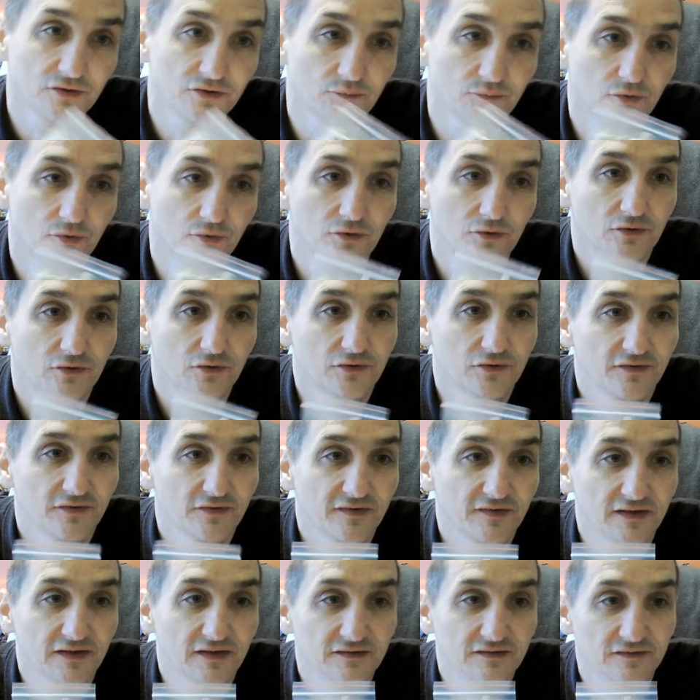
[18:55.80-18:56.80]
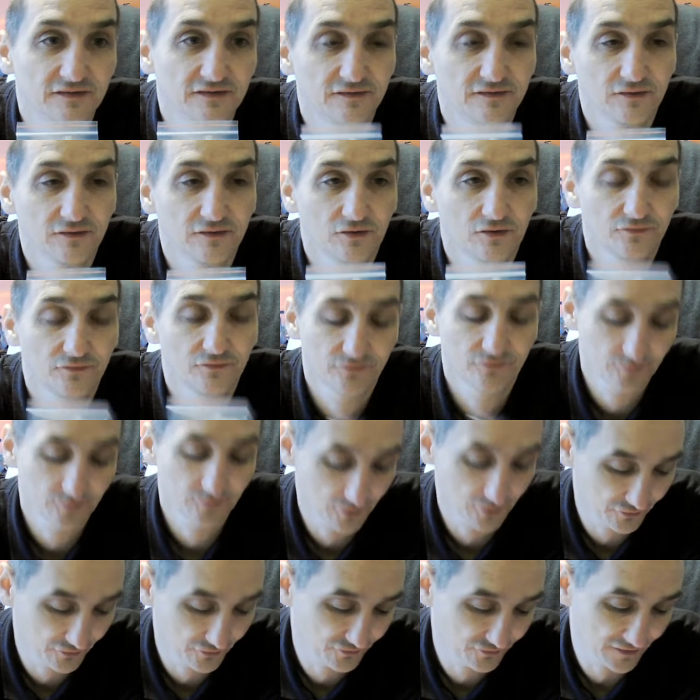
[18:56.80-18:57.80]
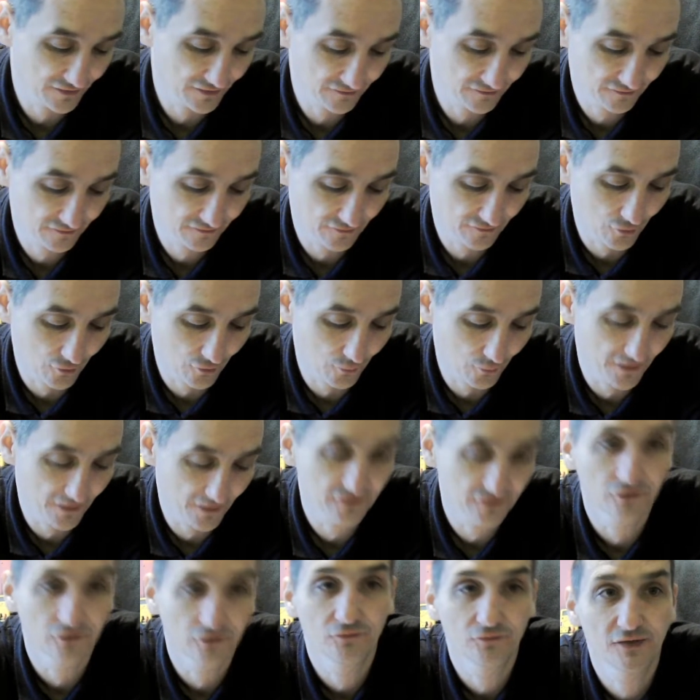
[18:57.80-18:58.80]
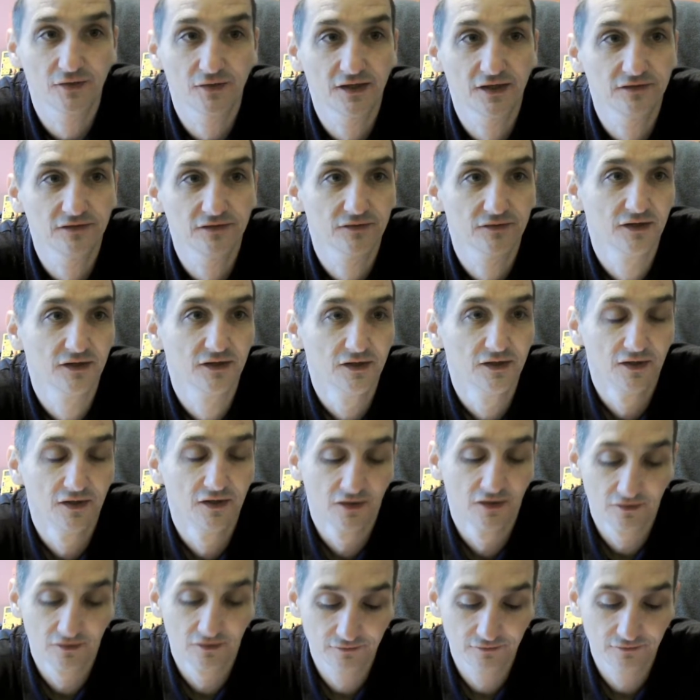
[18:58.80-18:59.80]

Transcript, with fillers: more sizes of because that's 0805 so I